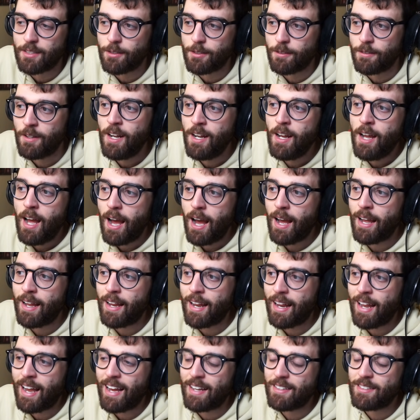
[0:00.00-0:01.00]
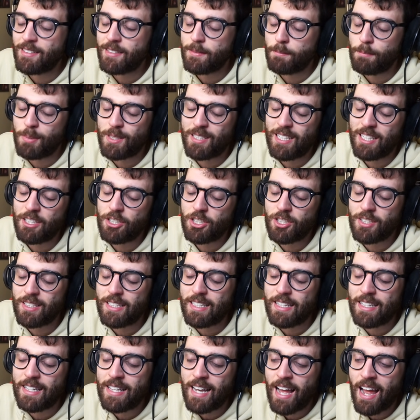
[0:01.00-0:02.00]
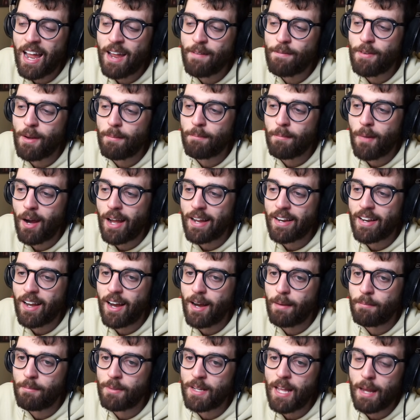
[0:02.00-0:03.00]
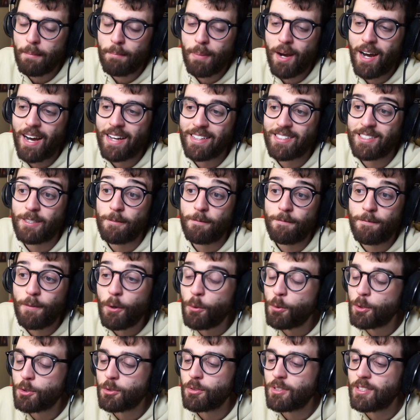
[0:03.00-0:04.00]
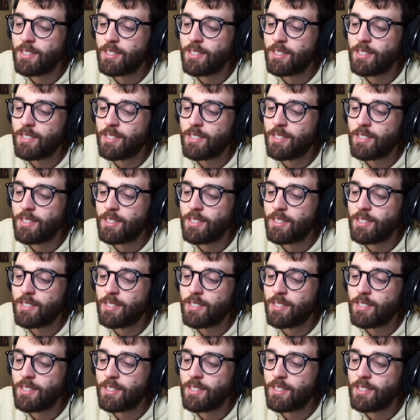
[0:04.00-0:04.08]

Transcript: So it has potentially a name that might get past the filter or